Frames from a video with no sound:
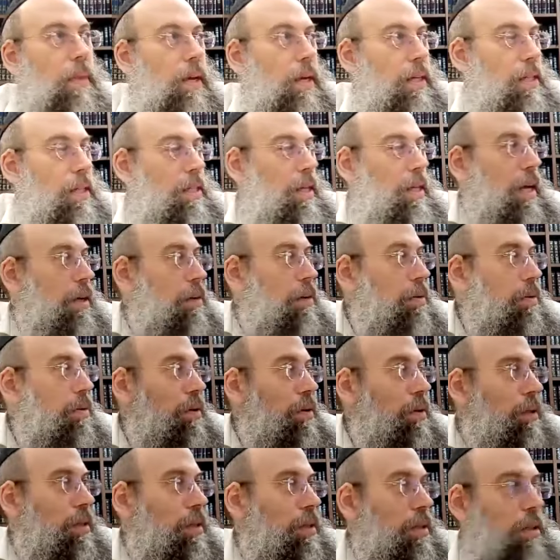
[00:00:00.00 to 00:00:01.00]
it's not
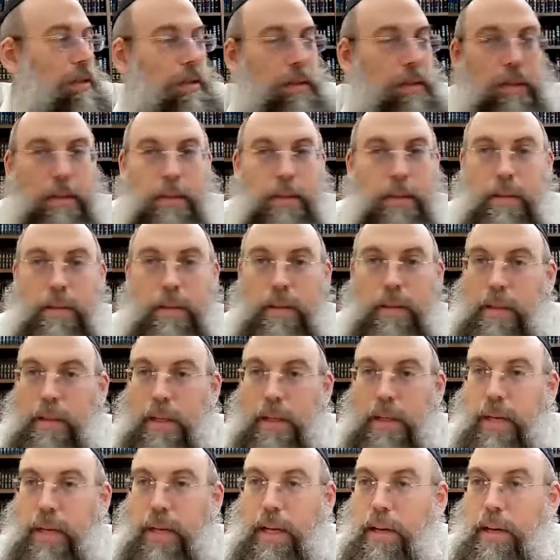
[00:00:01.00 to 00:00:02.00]
yours,
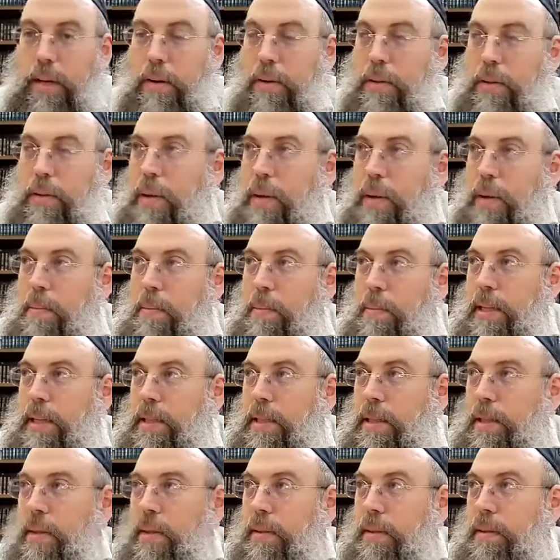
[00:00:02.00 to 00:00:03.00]
and you don't take Meiser.